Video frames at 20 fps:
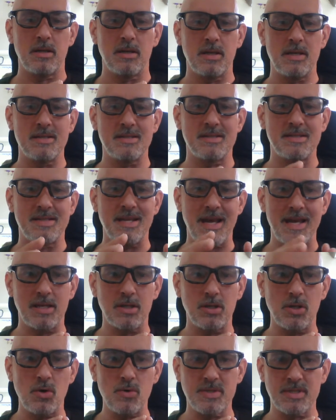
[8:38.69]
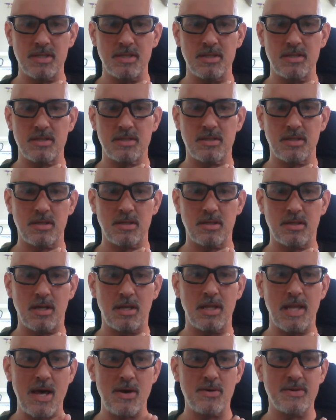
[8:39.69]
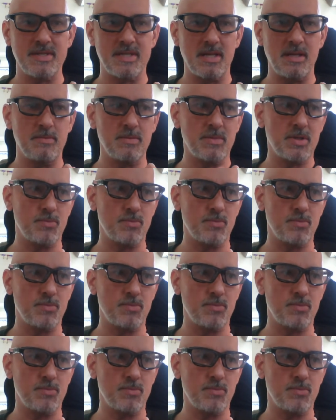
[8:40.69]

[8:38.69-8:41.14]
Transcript: His diagnosis allows him